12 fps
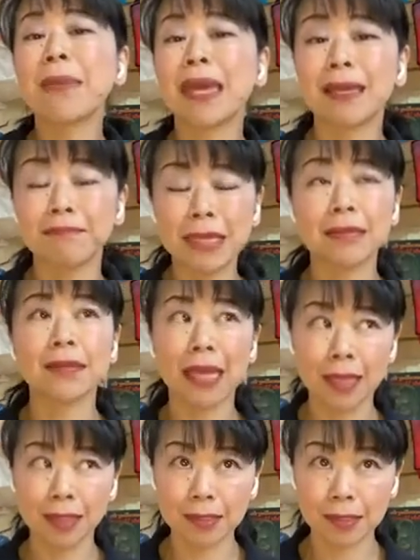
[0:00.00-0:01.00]
make
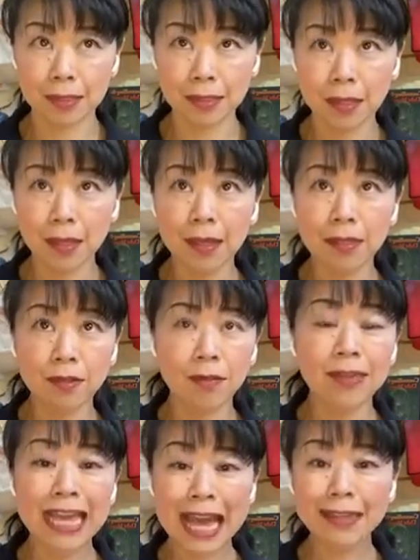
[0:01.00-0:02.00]
mistakes.
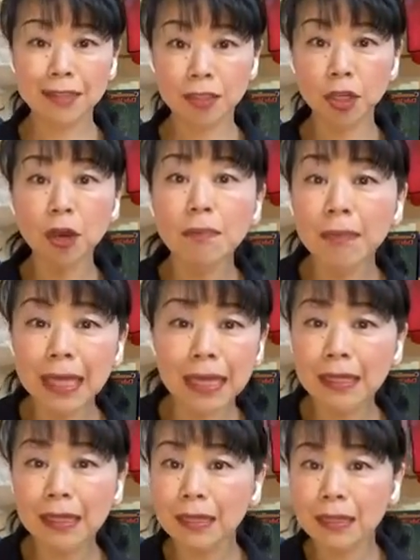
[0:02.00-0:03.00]
So that doesn't
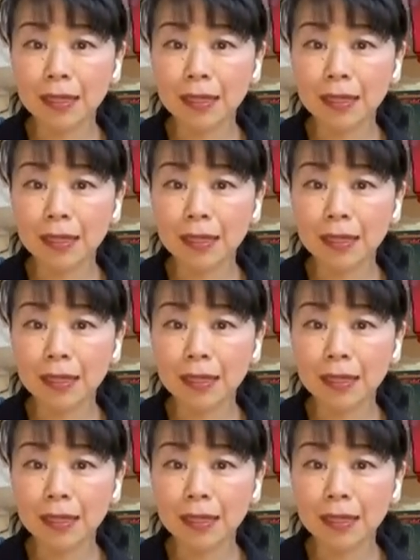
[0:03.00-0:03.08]
mean